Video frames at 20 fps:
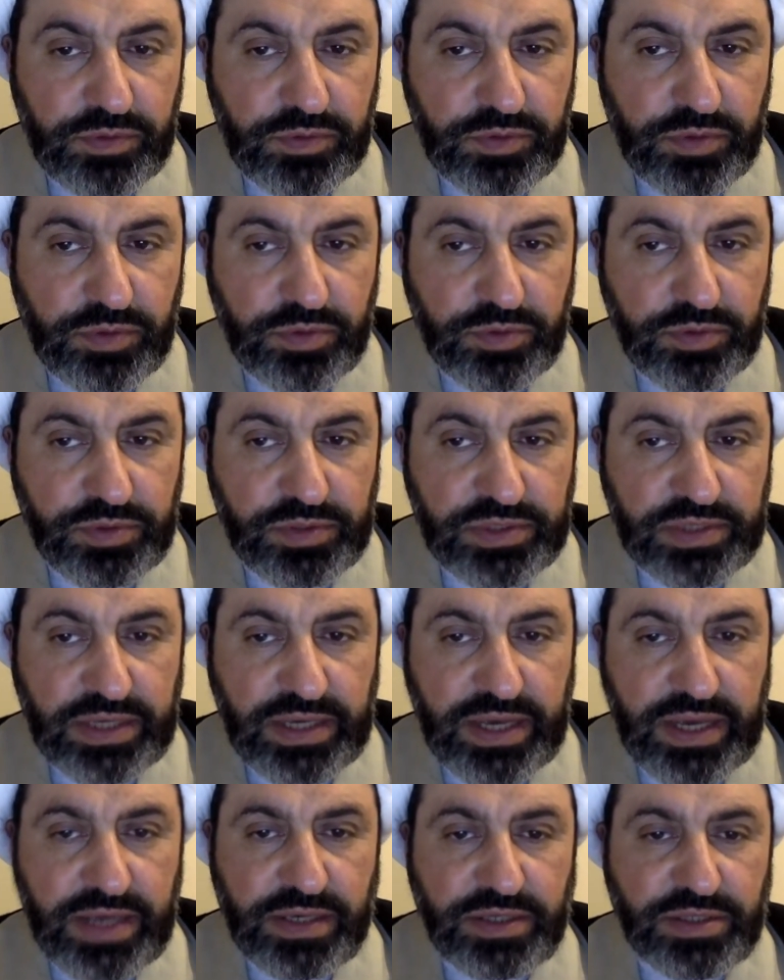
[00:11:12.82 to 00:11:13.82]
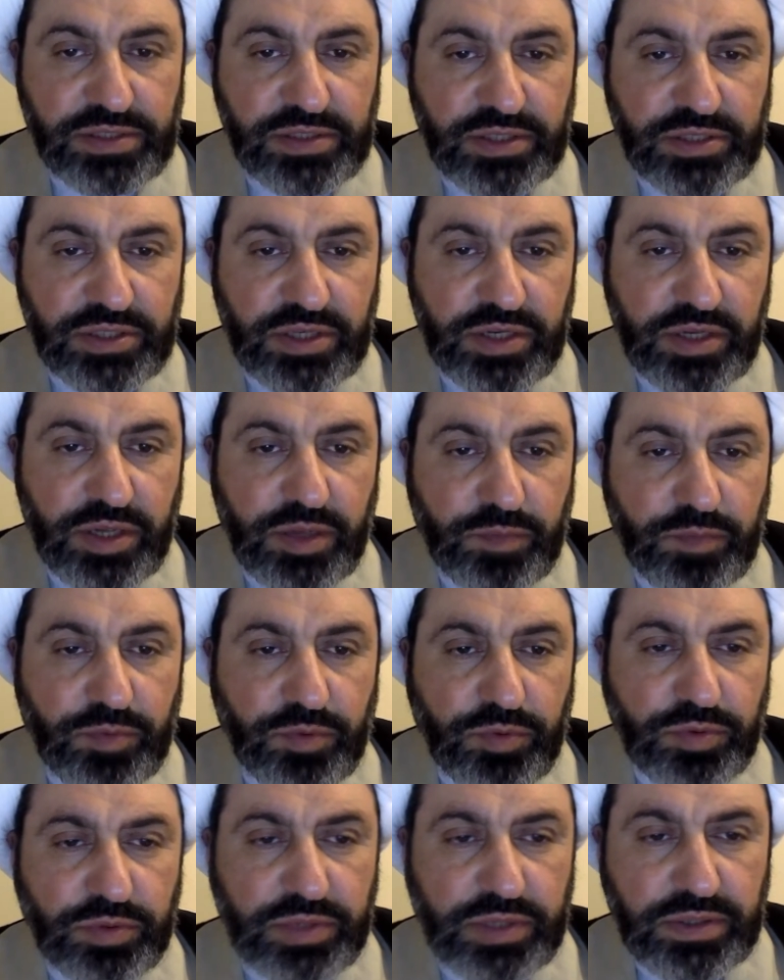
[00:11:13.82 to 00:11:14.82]
So thiqah is such an
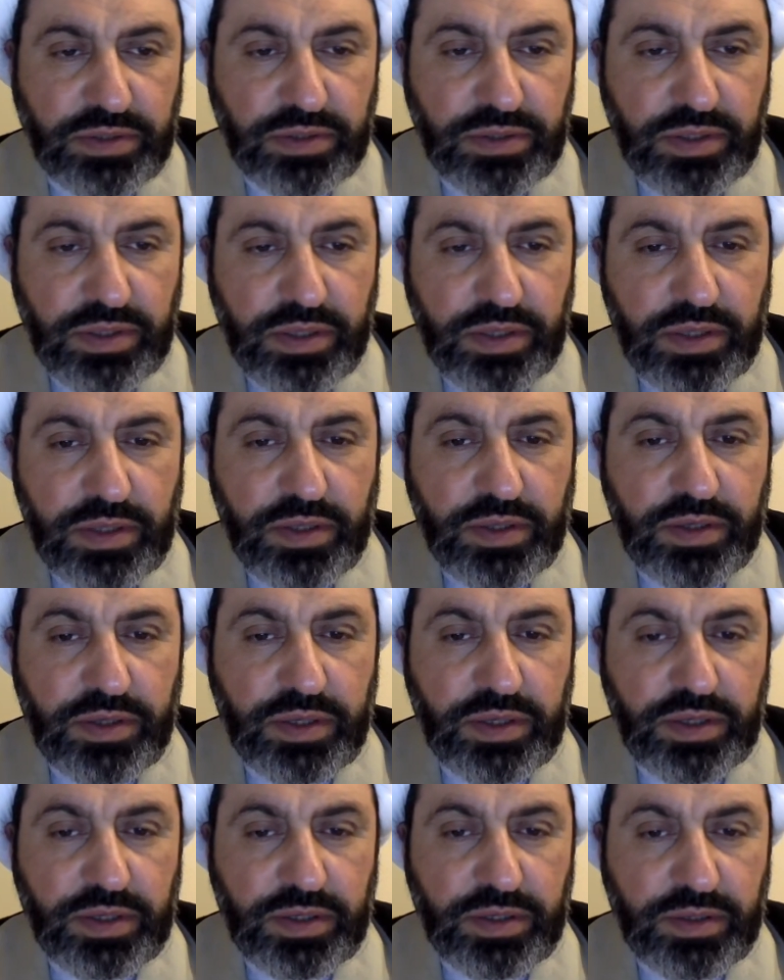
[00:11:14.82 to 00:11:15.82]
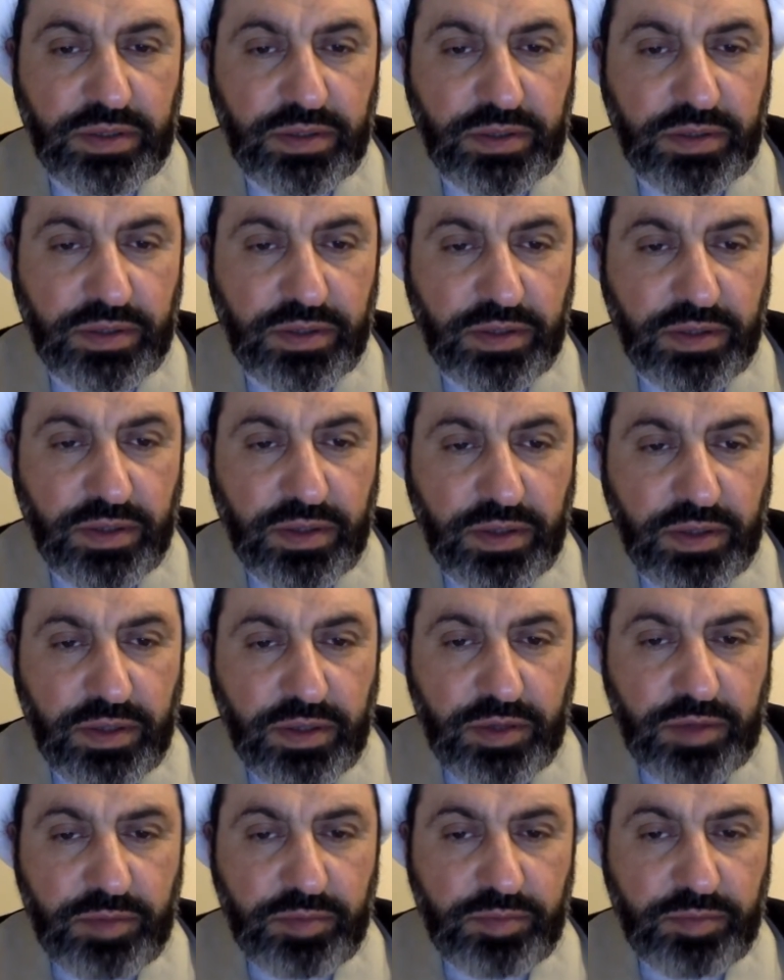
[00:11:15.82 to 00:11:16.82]
important thing.
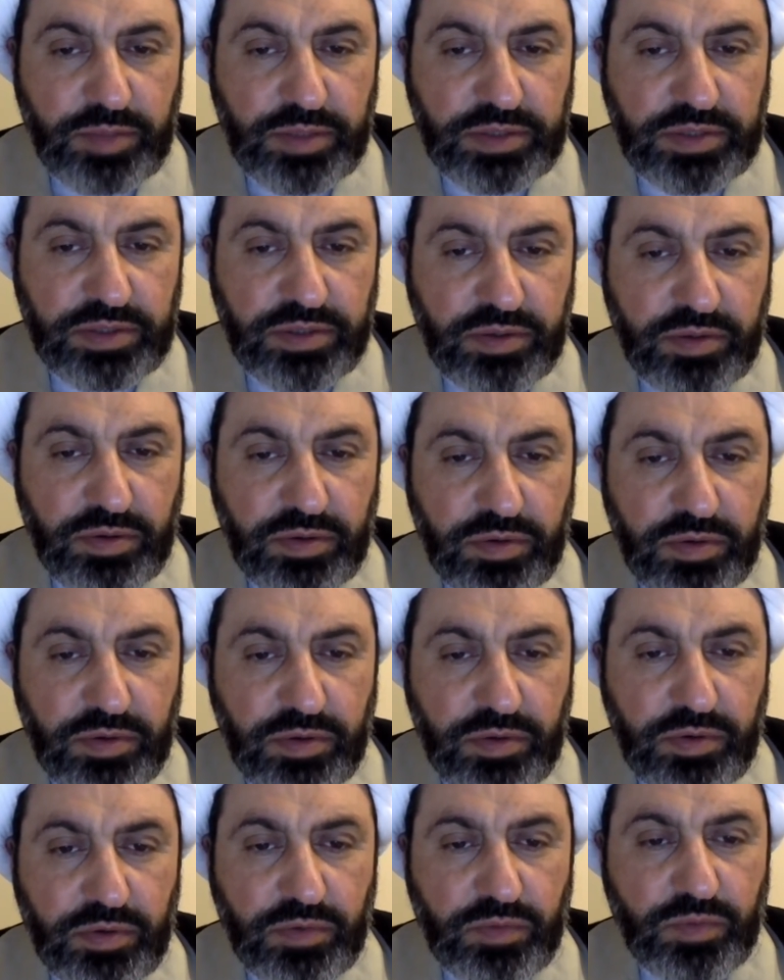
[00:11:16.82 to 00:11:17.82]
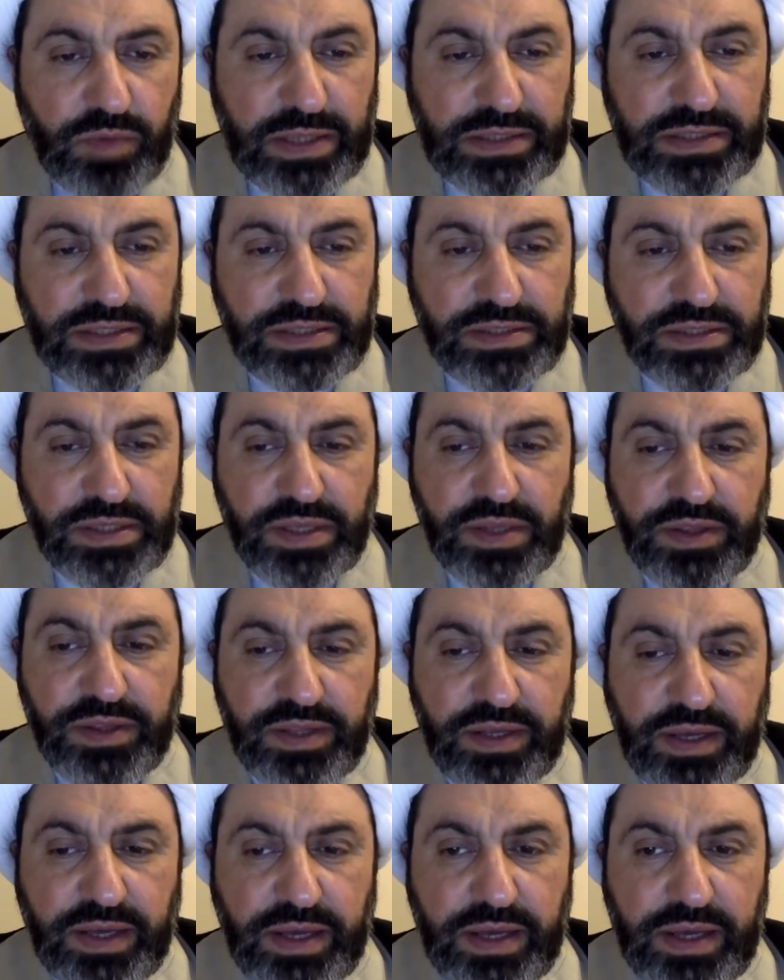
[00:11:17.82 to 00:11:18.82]
But what is
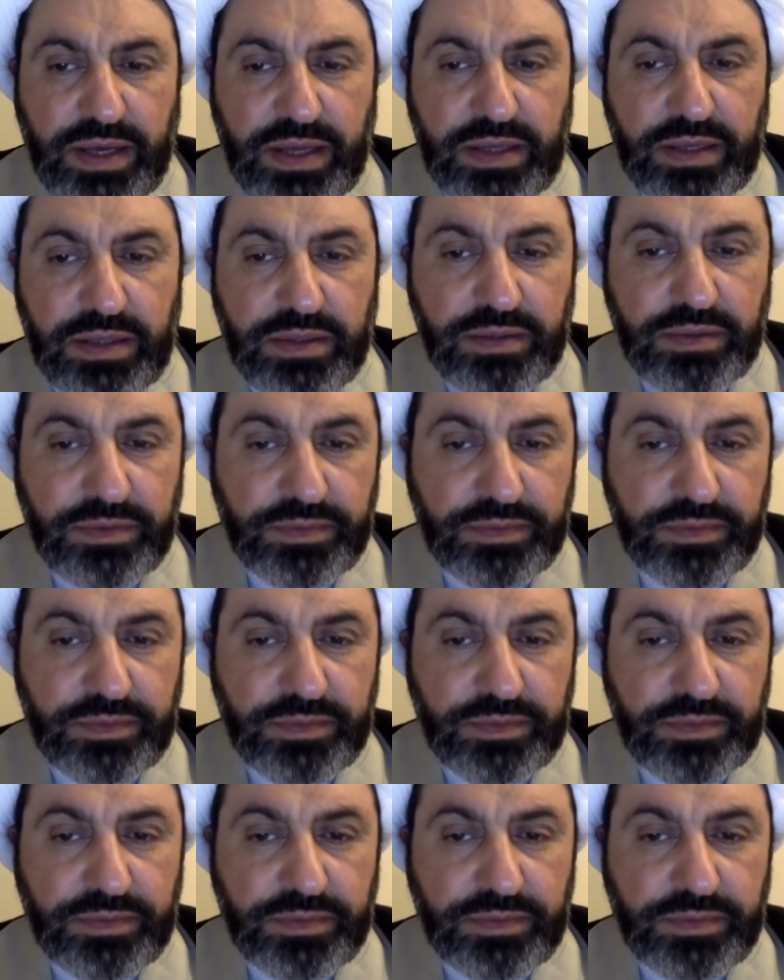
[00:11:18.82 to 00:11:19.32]
thiqah?